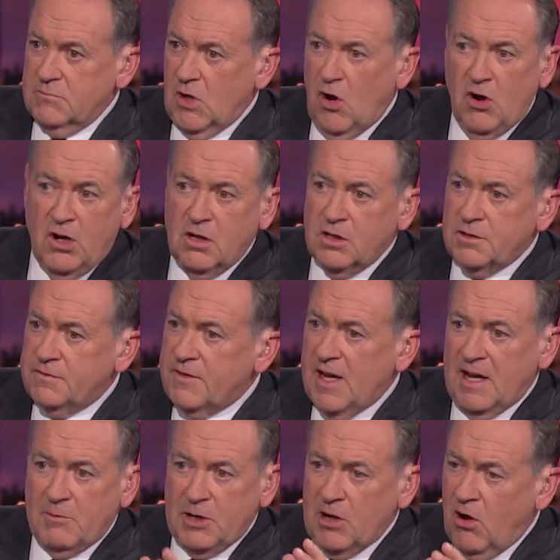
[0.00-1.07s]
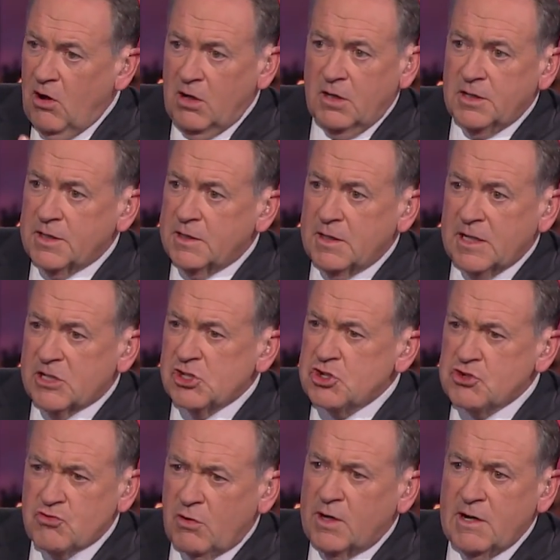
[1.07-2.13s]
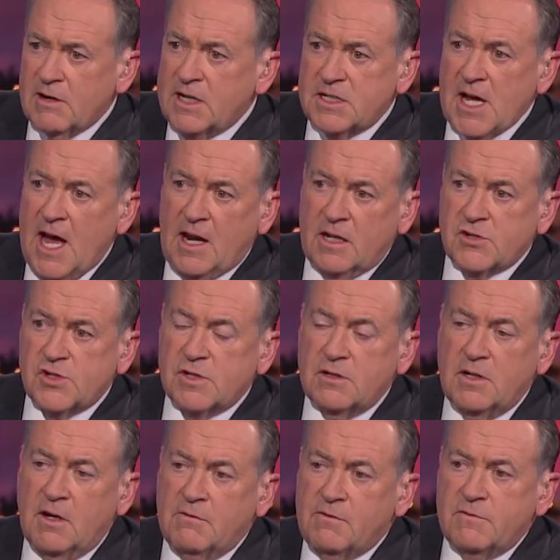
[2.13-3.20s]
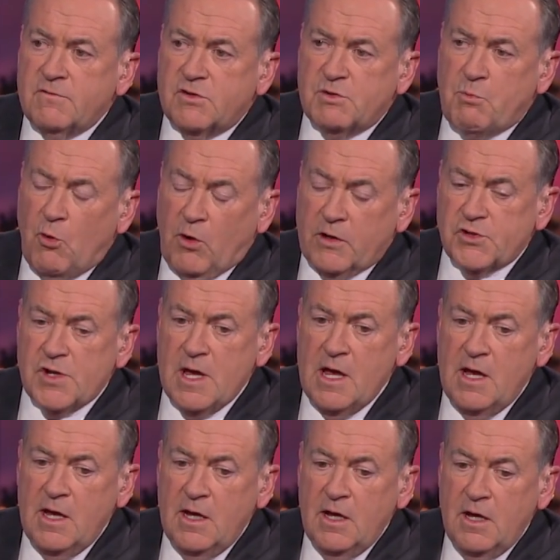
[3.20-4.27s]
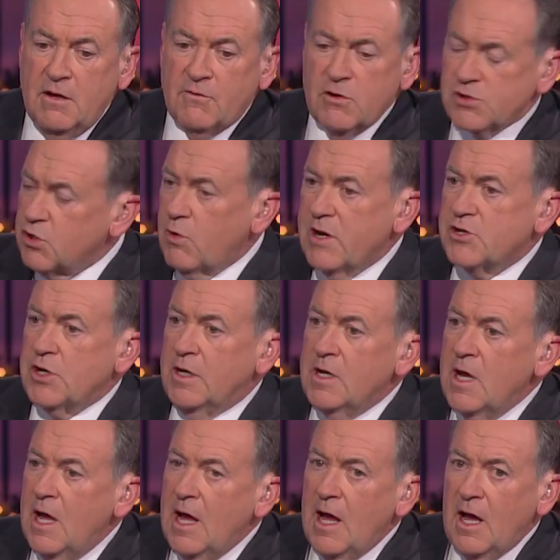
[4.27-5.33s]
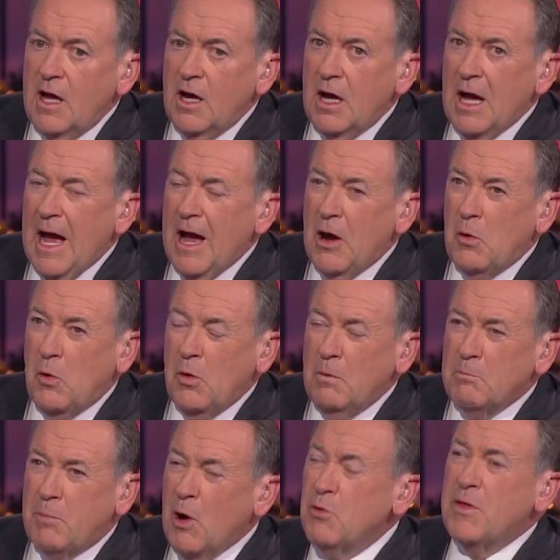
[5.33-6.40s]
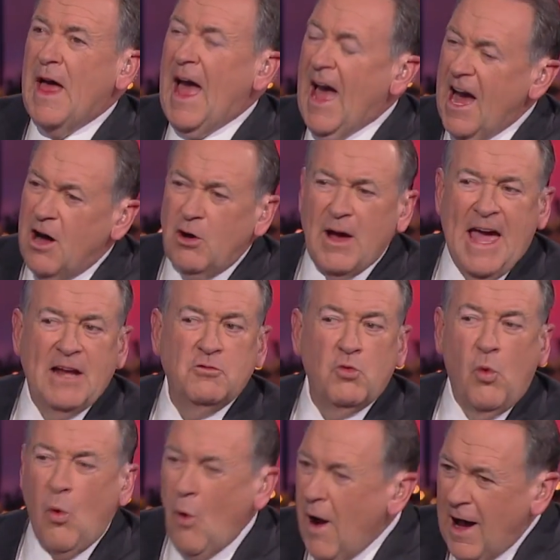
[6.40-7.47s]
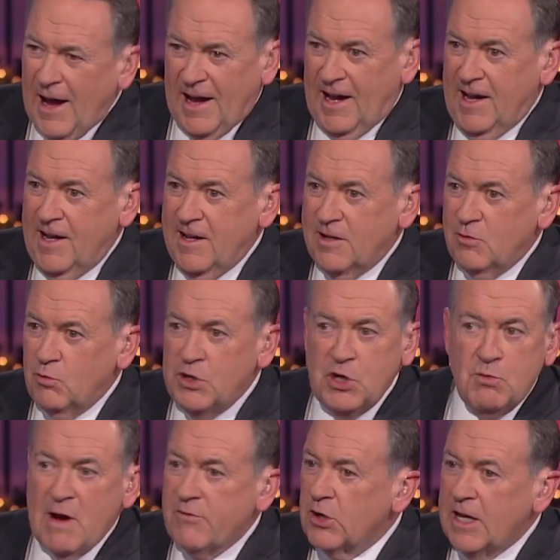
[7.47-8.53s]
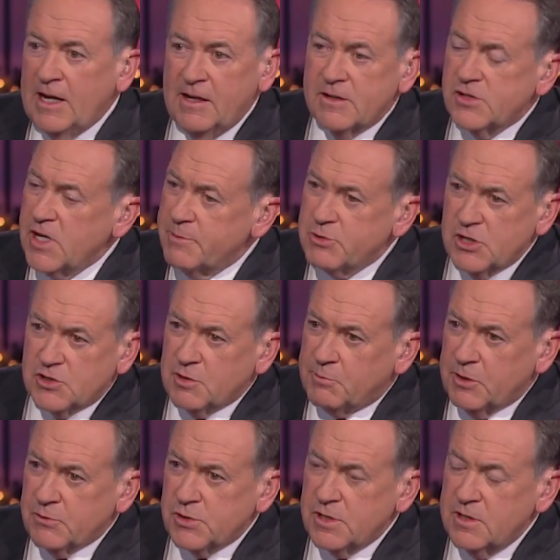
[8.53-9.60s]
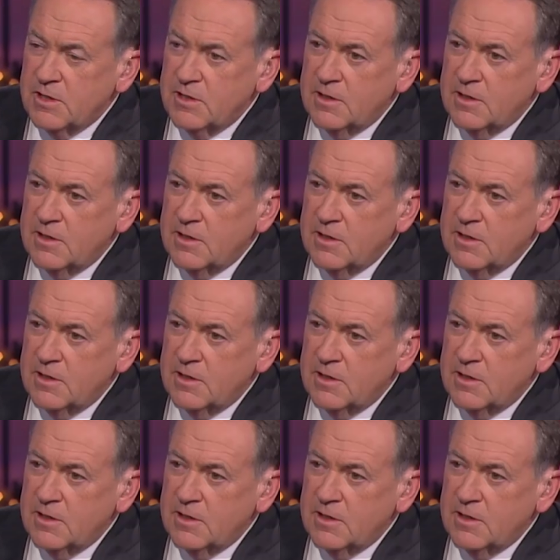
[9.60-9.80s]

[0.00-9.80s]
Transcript: all the fame and all the extraordinary talents of sports, first question, both how and why would you ever get into substance abuse?